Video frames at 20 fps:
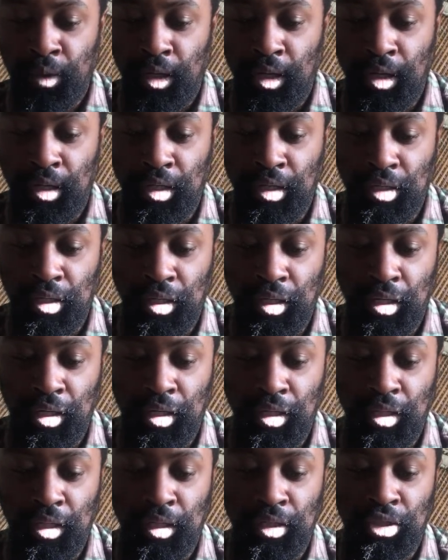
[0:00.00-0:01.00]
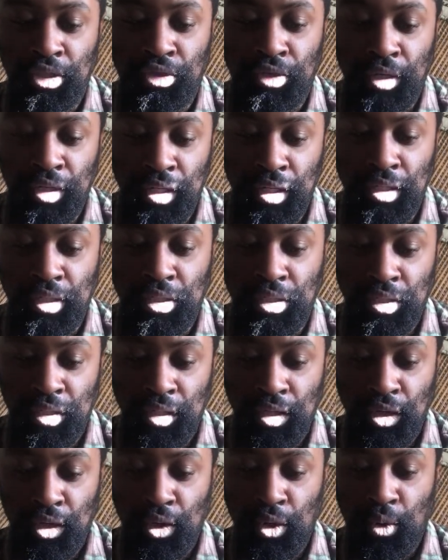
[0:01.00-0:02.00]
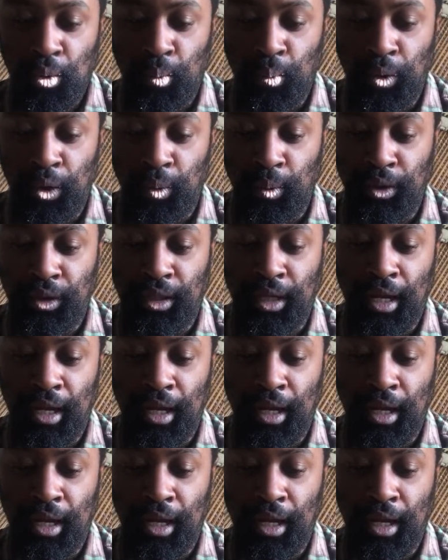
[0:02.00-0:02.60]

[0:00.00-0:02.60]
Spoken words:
And in the straightness wherewith